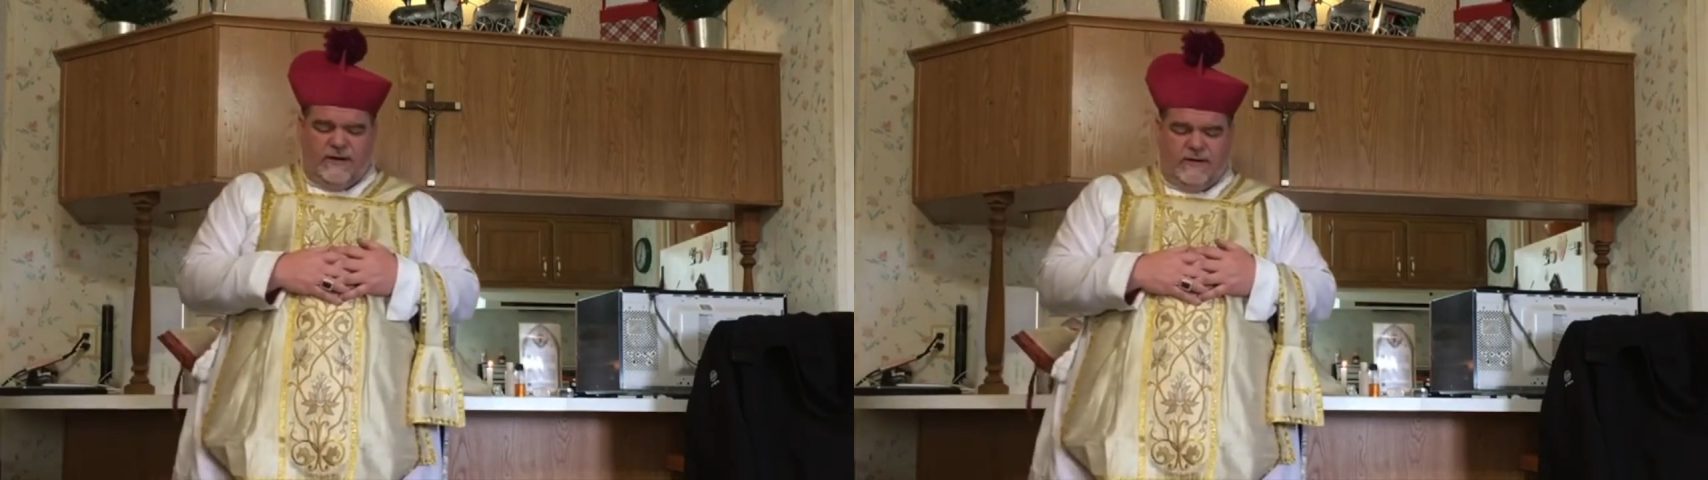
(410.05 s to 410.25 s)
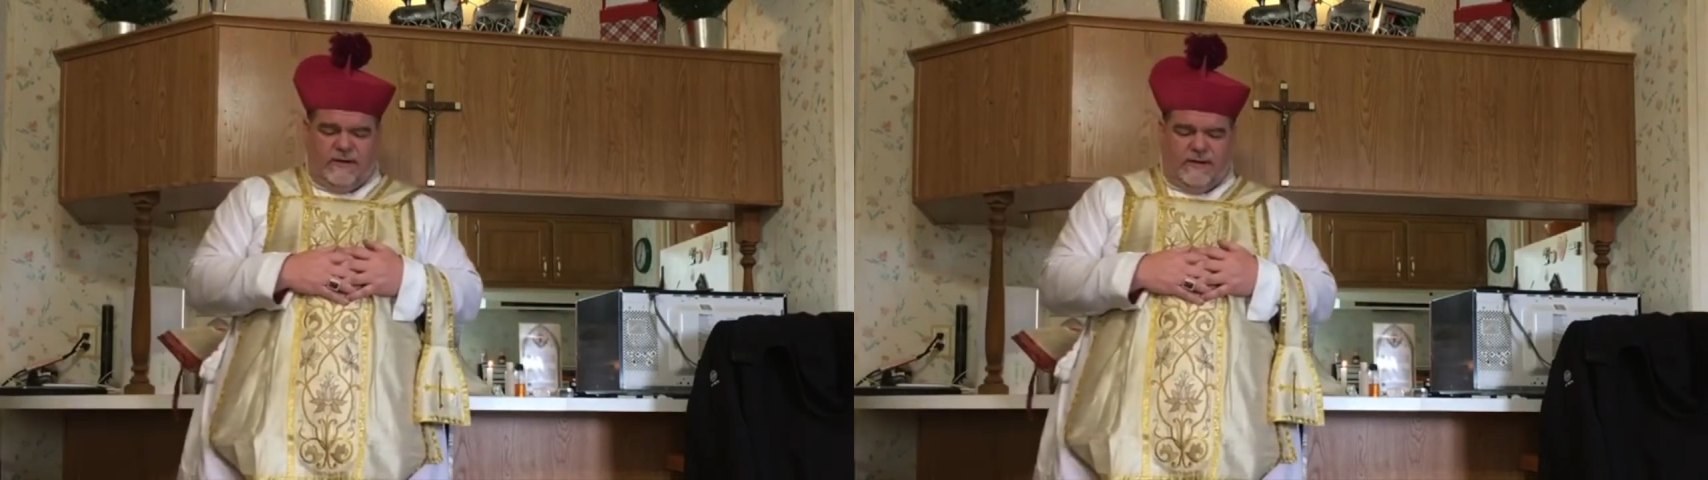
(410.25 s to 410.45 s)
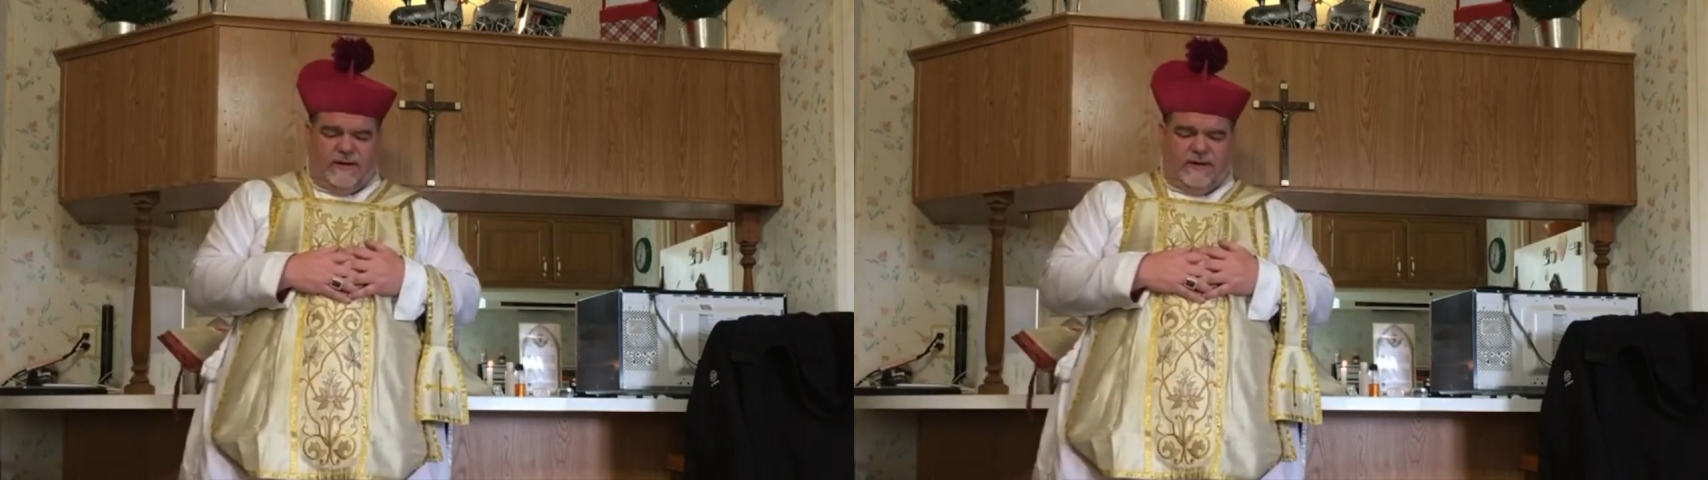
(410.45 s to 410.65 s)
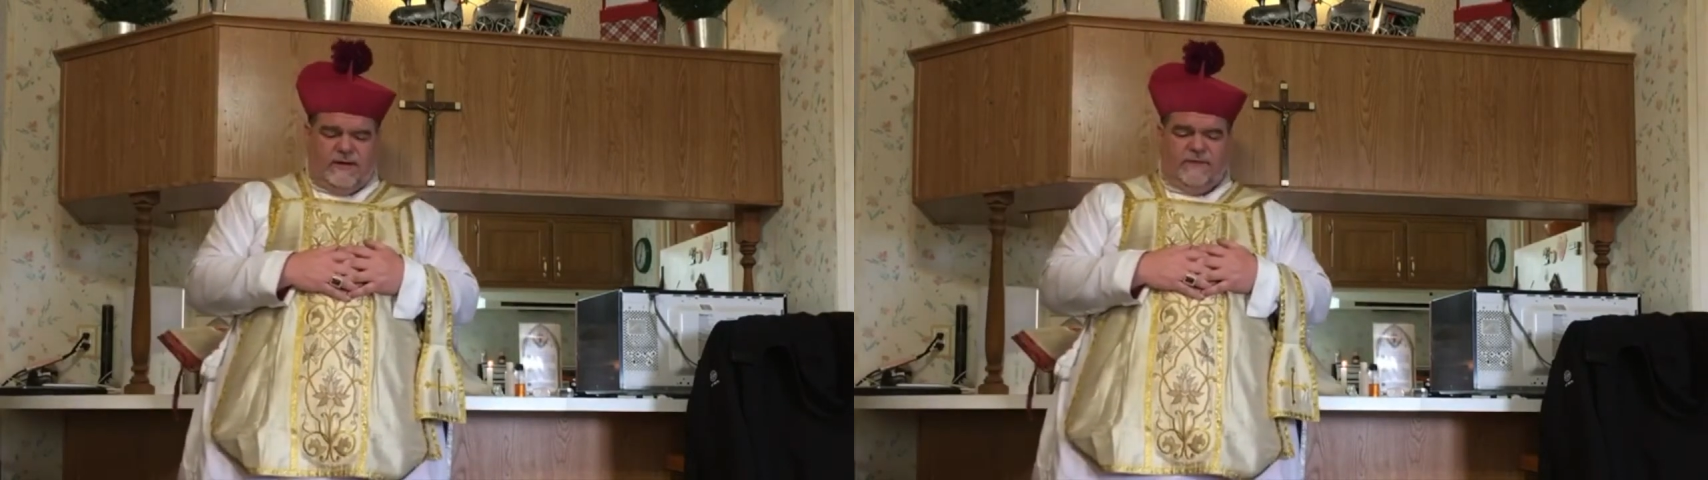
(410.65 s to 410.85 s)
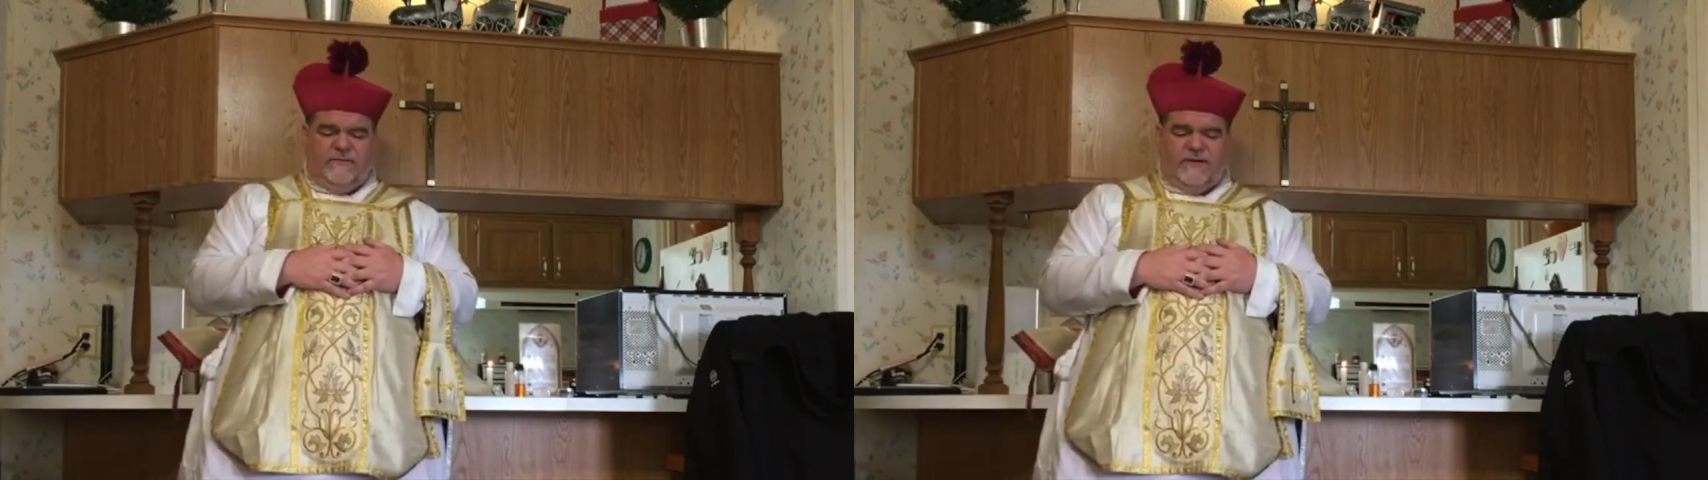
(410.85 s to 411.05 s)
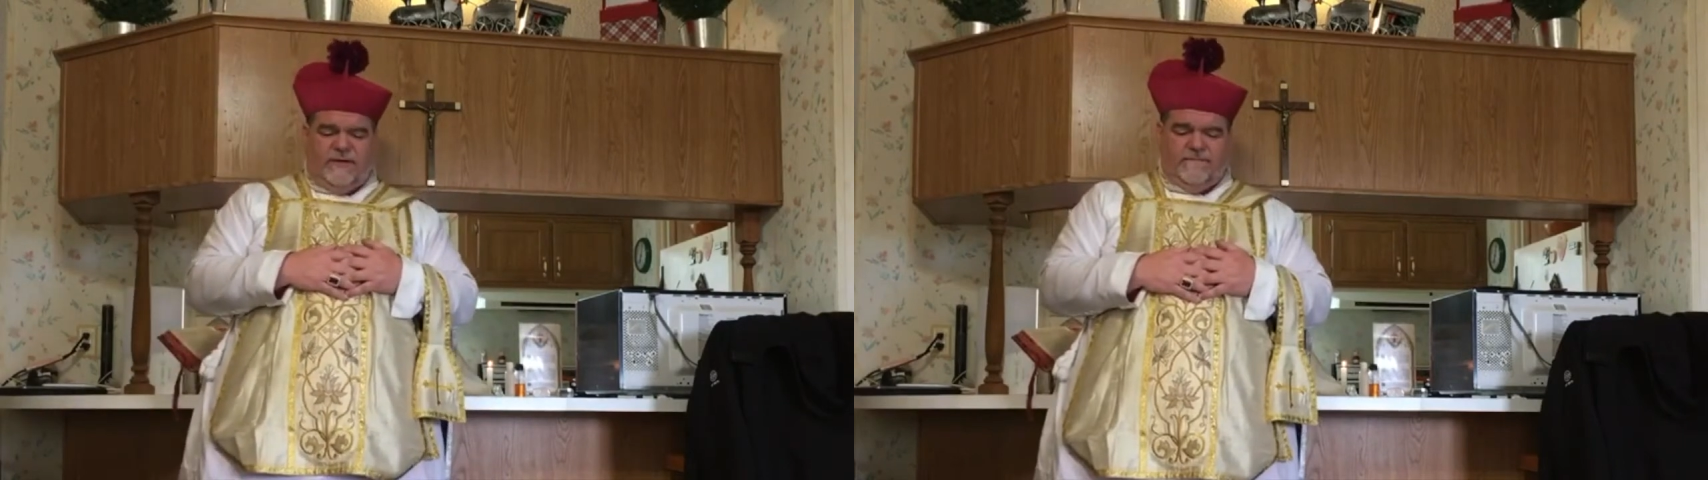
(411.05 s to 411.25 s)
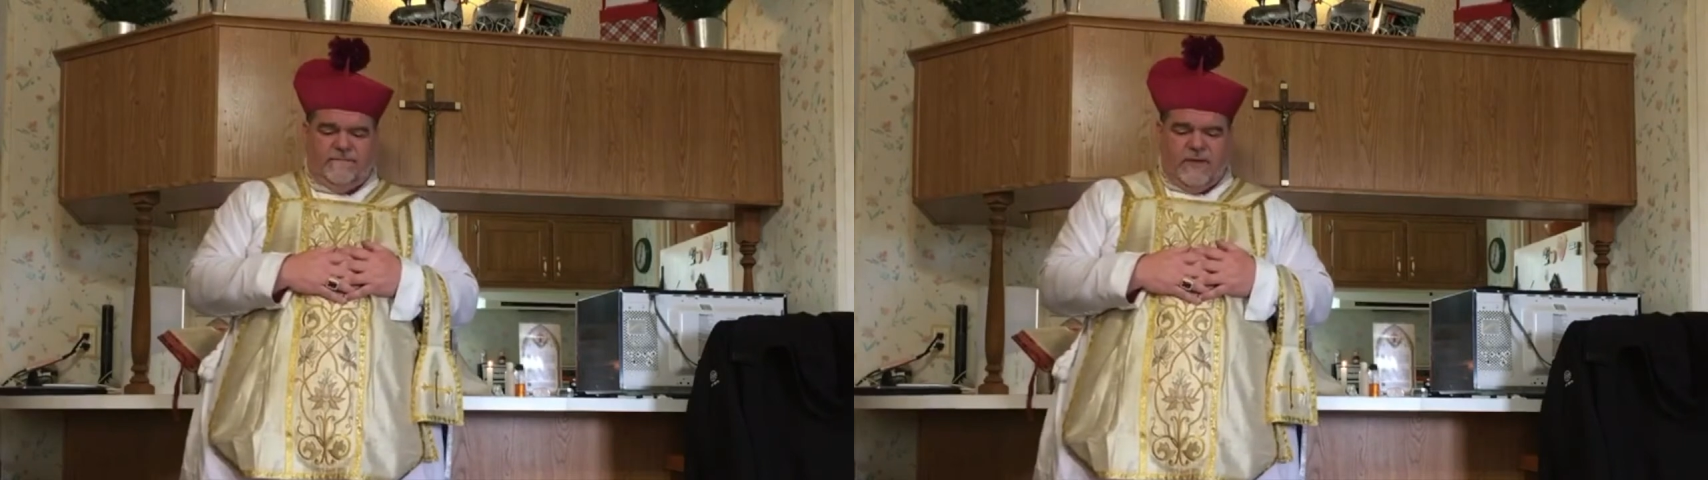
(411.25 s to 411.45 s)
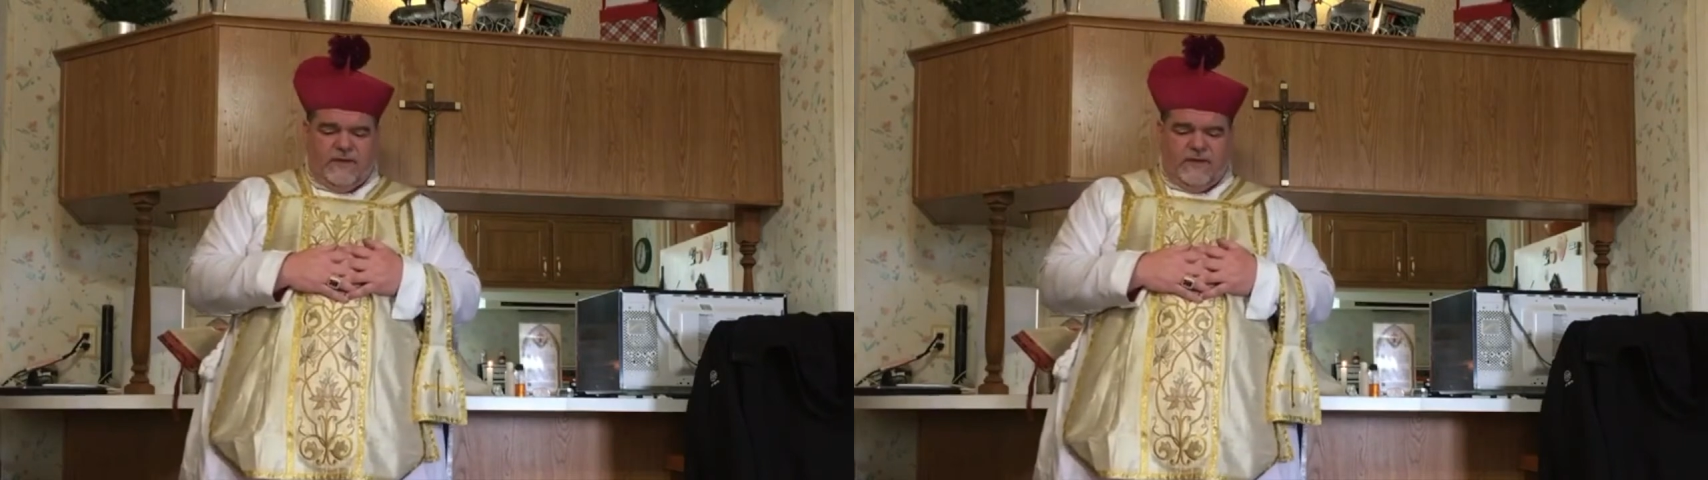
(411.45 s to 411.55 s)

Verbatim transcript: that, that loves him.